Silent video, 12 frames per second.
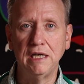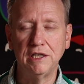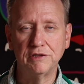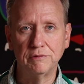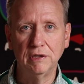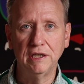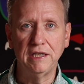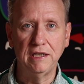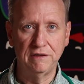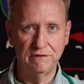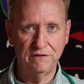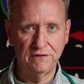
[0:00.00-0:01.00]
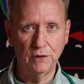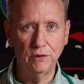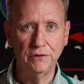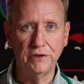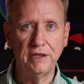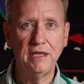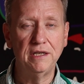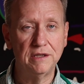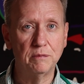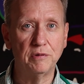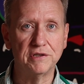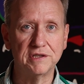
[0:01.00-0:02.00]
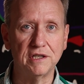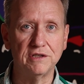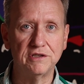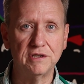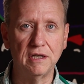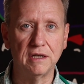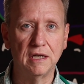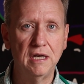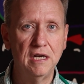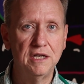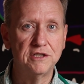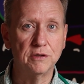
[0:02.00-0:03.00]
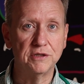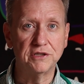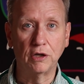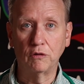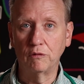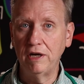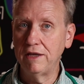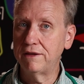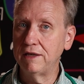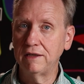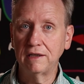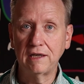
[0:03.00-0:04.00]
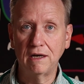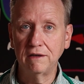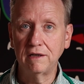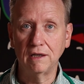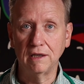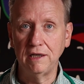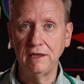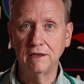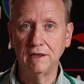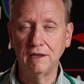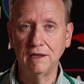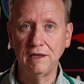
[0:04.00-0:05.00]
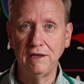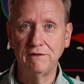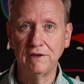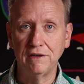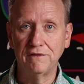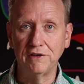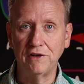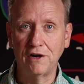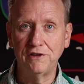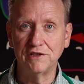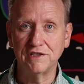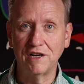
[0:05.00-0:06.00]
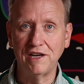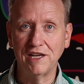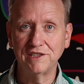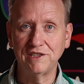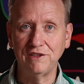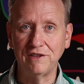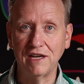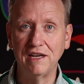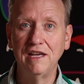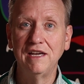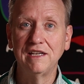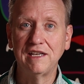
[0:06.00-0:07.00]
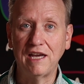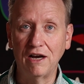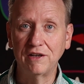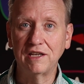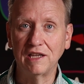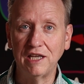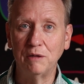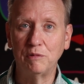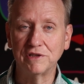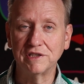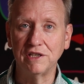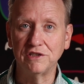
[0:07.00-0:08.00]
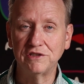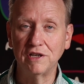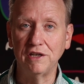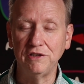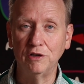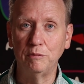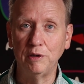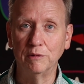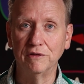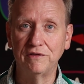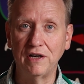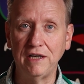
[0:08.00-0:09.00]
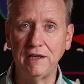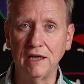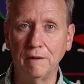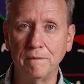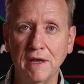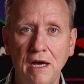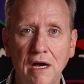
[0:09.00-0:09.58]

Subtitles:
is really enfolded in the percent shunt. So it's a great thing to calculate, even if the doctor's not asking you that. Calculate a percent shunt and you'll be able to find out.